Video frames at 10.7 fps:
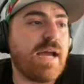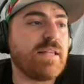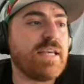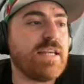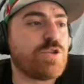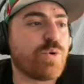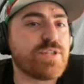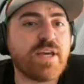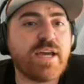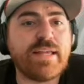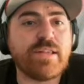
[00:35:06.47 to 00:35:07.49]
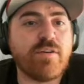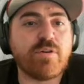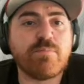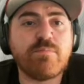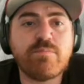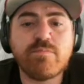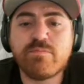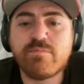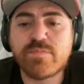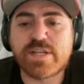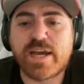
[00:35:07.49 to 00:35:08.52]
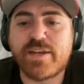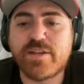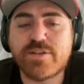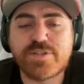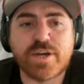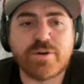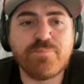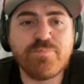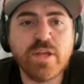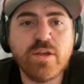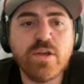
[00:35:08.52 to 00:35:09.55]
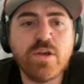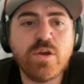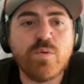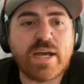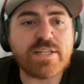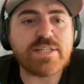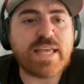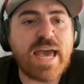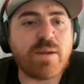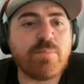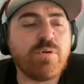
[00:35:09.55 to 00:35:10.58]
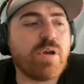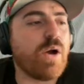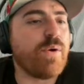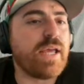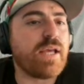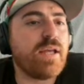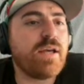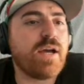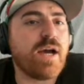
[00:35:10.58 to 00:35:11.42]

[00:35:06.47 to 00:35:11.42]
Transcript: lean towards the I love him side. So We got Scadaboo going.